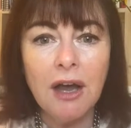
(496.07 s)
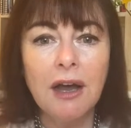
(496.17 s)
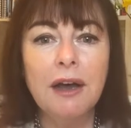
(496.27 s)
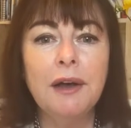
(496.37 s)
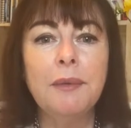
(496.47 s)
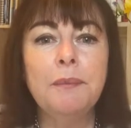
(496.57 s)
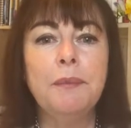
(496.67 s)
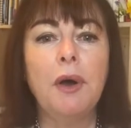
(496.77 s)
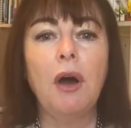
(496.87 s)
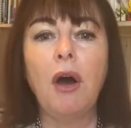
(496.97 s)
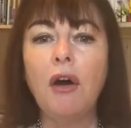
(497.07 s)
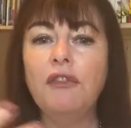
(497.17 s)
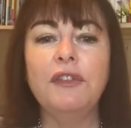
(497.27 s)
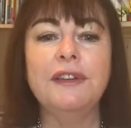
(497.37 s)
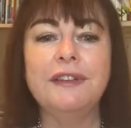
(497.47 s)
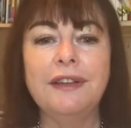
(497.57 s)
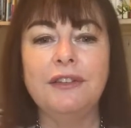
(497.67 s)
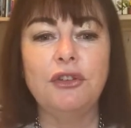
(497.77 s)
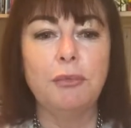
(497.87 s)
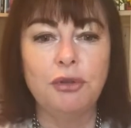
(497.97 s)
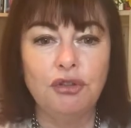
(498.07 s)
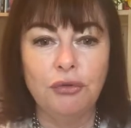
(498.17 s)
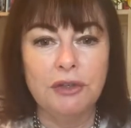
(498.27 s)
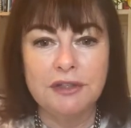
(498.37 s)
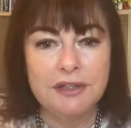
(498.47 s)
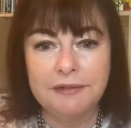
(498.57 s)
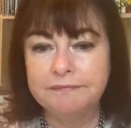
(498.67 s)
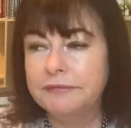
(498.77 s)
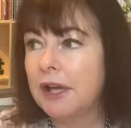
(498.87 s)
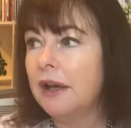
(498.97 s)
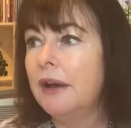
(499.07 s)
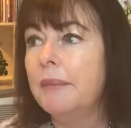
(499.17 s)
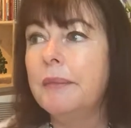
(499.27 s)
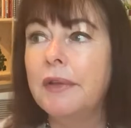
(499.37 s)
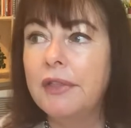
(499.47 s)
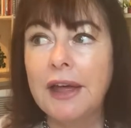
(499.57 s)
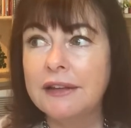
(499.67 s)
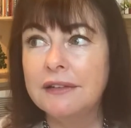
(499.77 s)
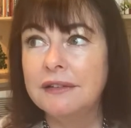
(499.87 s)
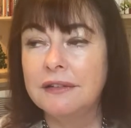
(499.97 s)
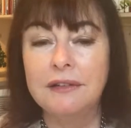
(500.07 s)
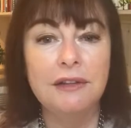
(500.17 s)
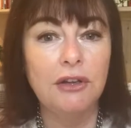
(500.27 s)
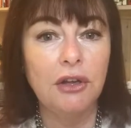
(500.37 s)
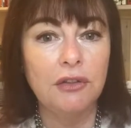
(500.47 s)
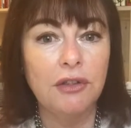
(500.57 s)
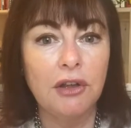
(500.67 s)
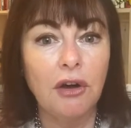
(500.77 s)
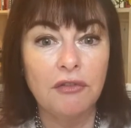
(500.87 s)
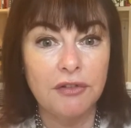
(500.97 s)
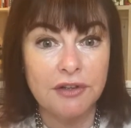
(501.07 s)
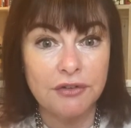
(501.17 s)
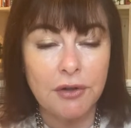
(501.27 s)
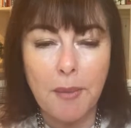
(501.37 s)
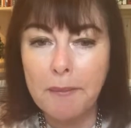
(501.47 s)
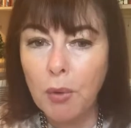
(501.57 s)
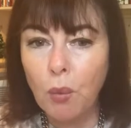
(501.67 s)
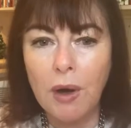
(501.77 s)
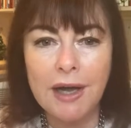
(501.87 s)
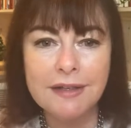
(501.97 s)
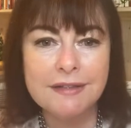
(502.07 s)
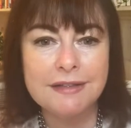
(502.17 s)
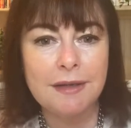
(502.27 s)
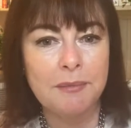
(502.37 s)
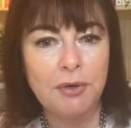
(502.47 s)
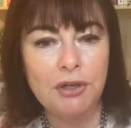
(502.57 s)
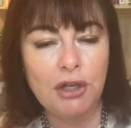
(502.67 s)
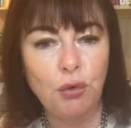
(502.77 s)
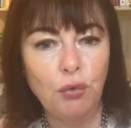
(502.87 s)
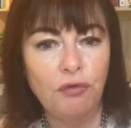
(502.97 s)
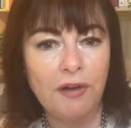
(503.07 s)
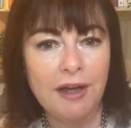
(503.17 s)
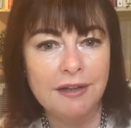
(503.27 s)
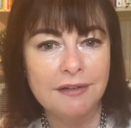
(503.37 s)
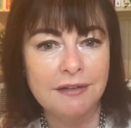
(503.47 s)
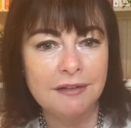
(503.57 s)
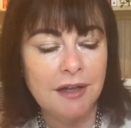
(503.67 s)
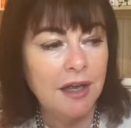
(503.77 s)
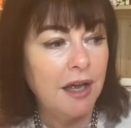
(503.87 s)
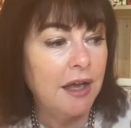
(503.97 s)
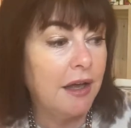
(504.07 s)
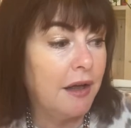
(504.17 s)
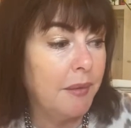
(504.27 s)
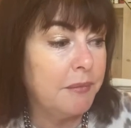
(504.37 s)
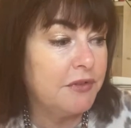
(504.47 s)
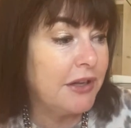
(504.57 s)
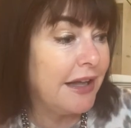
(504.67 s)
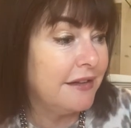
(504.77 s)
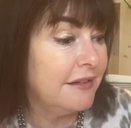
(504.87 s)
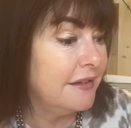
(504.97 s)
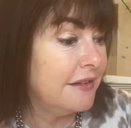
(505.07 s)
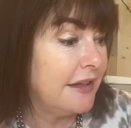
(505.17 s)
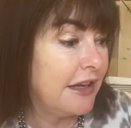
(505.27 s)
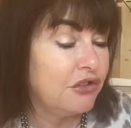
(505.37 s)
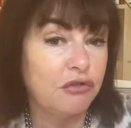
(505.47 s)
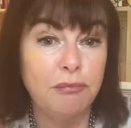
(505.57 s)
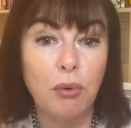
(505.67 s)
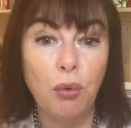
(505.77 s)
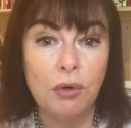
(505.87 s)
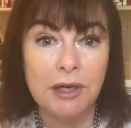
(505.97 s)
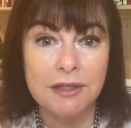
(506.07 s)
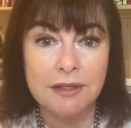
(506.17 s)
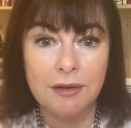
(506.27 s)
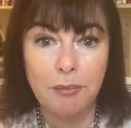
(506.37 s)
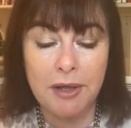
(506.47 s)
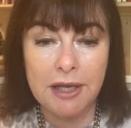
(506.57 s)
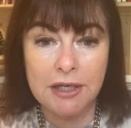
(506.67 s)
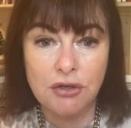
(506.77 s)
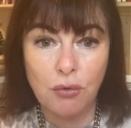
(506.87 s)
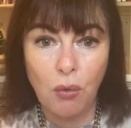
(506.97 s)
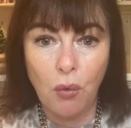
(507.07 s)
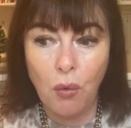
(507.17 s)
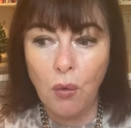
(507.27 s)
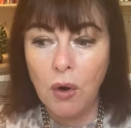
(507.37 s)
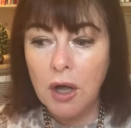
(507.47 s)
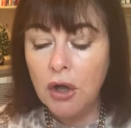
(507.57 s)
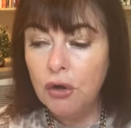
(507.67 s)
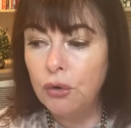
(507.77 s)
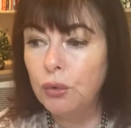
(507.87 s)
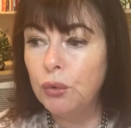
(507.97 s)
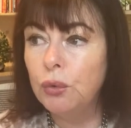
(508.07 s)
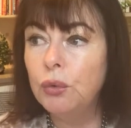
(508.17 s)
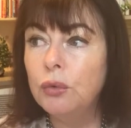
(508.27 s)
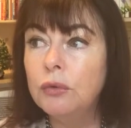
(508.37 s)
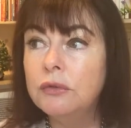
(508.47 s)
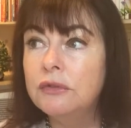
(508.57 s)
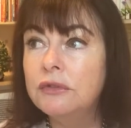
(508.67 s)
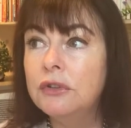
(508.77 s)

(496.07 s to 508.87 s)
Obviously there's opportunity. That's the obvious, but why does somebody who finds dad's stash of porn under the bed, or who